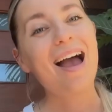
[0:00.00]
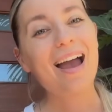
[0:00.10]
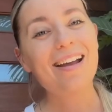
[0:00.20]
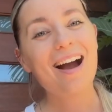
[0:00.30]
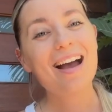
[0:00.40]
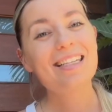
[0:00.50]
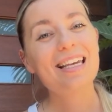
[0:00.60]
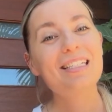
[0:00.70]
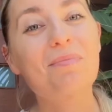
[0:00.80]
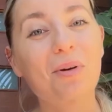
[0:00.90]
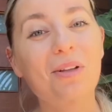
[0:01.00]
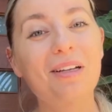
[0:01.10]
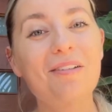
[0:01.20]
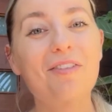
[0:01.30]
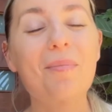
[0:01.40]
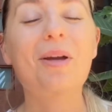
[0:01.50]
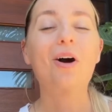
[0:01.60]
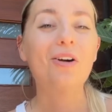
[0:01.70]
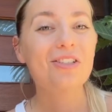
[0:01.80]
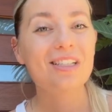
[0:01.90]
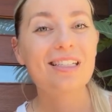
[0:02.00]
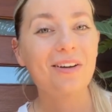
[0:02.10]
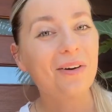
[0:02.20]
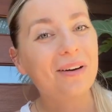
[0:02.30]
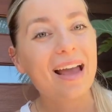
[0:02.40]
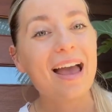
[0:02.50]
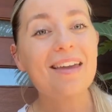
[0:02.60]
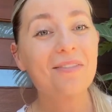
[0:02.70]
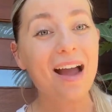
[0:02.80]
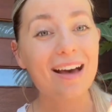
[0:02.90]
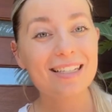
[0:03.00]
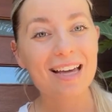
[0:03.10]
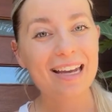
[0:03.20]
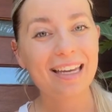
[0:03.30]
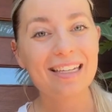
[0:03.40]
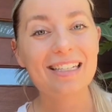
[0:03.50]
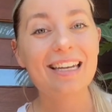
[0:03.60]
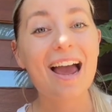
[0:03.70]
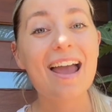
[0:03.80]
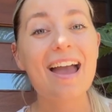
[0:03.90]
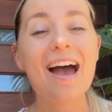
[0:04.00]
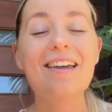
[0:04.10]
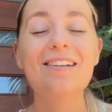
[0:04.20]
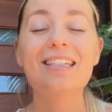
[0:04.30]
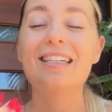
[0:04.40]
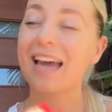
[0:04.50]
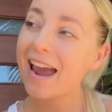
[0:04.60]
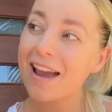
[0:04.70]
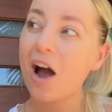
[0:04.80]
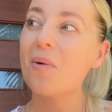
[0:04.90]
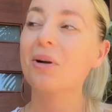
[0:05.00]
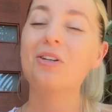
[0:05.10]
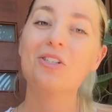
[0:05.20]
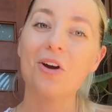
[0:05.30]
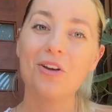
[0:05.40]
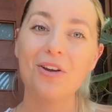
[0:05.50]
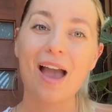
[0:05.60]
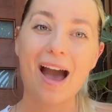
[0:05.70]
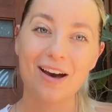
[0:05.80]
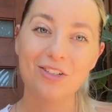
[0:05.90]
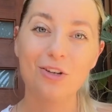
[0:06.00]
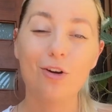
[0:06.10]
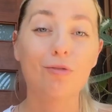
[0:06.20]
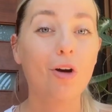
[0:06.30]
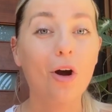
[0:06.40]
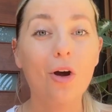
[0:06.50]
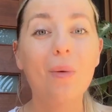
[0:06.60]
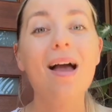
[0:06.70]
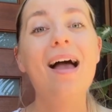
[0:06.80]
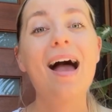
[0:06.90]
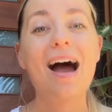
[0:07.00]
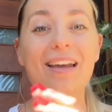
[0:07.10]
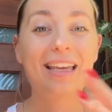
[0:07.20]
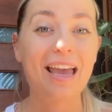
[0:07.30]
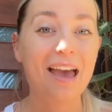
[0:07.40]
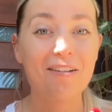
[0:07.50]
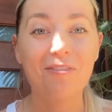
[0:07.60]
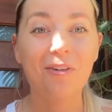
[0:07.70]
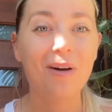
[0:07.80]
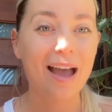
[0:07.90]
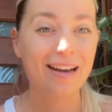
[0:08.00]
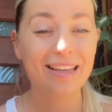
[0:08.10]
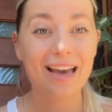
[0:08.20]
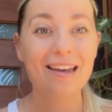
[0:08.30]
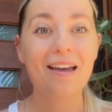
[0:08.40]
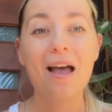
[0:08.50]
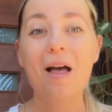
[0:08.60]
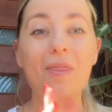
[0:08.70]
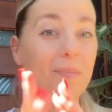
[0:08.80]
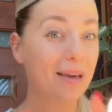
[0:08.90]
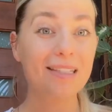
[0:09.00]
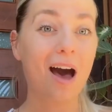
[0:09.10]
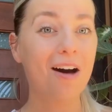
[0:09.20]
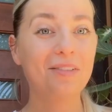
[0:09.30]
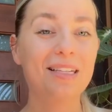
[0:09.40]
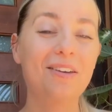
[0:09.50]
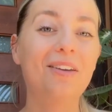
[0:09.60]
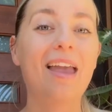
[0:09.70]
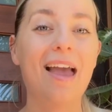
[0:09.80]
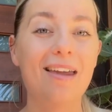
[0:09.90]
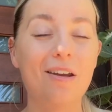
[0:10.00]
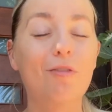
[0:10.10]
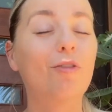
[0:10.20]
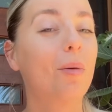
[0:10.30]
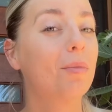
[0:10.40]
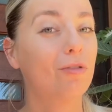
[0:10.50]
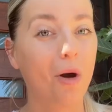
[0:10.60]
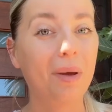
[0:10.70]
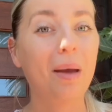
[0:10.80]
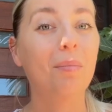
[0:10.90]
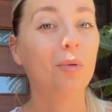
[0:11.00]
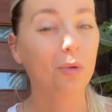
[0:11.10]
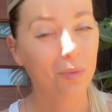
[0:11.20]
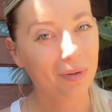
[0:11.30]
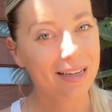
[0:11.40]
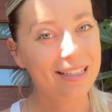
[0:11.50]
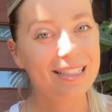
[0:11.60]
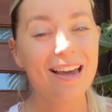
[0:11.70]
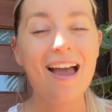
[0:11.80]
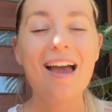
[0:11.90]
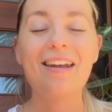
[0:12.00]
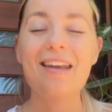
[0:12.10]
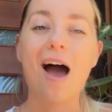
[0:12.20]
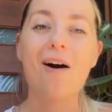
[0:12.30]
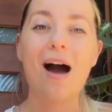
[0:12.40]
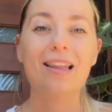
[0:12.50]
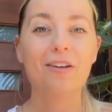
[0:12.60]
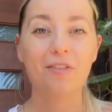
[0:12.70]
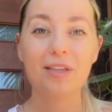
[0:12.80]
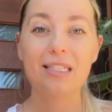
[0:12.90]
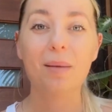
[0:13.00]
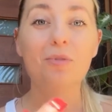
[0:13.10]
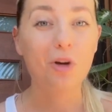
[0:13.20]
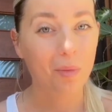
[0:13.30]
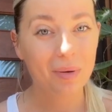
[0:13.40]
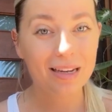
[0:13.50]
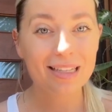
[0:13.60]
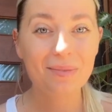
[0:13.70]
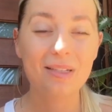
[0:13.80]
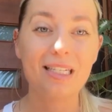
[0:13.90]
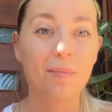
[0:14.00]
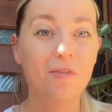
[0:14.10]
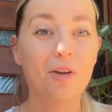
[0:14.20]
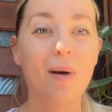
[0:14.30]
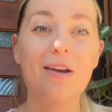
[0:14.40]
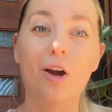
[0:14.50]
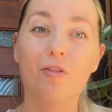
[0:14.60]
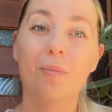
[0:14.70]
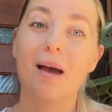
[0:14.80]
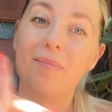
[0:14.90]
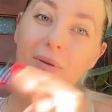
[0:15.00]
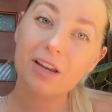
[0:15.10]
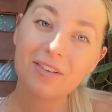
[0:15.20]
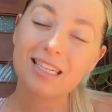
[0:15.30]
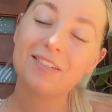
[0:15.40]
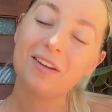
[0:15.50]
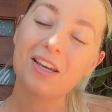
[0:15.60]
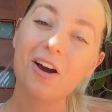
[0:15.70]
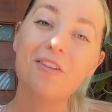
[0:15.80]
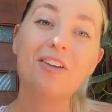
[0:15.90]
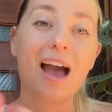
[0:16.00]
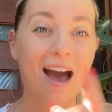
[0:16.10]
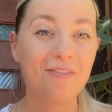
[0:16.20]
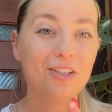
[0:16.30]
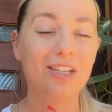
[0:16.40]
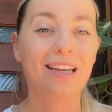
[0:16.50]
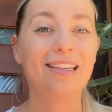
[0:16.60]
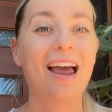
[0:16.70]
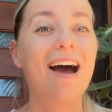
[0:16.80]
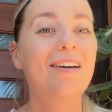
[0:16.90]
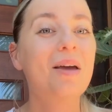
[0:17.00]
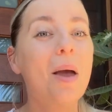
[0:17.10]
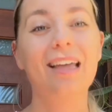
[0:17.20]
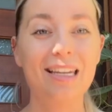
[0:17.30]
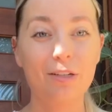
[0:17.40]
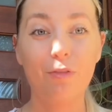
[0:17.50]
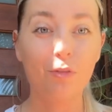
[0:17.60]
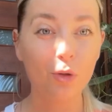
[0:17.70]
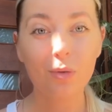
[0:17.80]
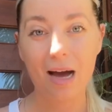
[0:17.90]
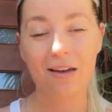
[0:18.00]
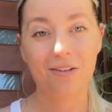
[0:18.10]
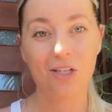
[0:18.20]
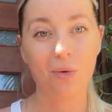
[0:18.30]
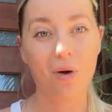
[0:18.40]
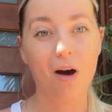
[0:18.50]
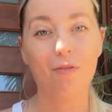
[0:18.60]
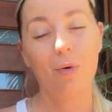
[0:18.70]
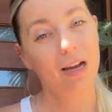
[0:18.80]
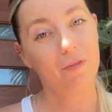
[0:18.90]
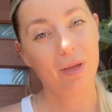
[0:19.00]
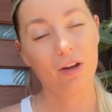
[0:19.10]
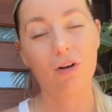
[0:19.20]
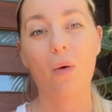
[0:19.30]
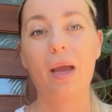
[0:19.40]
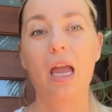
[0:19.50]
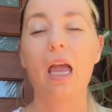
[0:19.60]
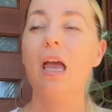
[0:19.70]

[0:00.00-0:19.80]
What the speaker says: Hey guys, it's Brooklyn from The Conscious Cook and we're outside again today, and today I want to show you how to grow, how to care for and get the best harvest that you can from growing blueberries. Now I live in the subtropics, which some of you might know from my previous video if you haven't checked it out. That's a full garden tour of what I've been growing